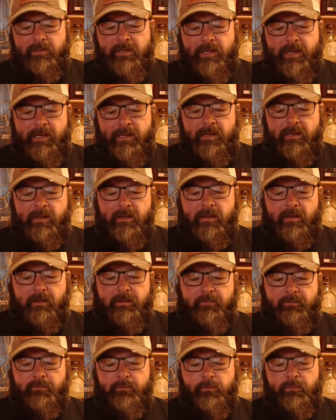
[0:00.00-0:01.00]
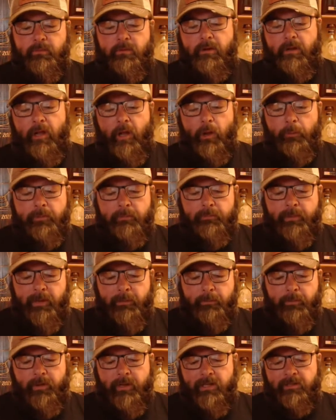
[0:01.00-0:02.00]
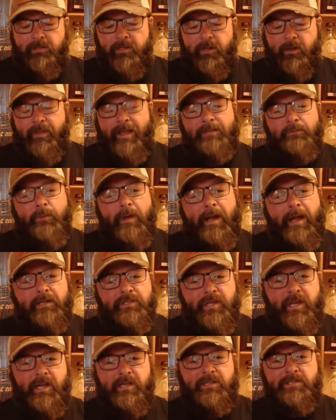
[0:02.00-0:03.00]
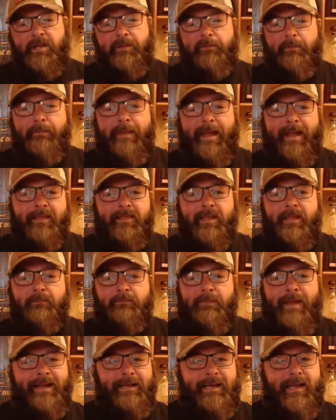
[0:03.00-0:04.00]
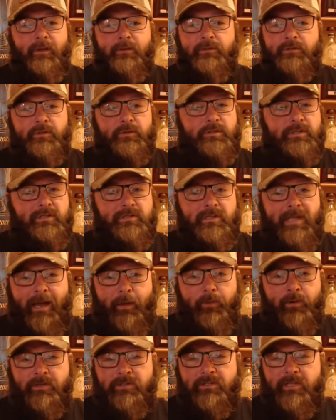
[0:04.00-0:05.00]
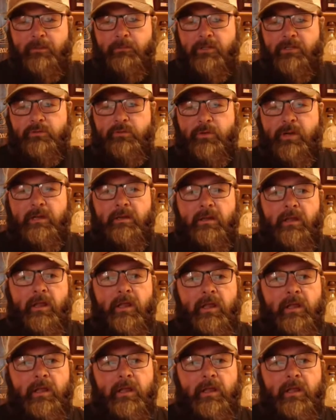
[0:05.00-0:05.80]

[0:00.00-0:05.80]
the idea of helping people get there. That's why I changed every thing back down to just hour segments, right?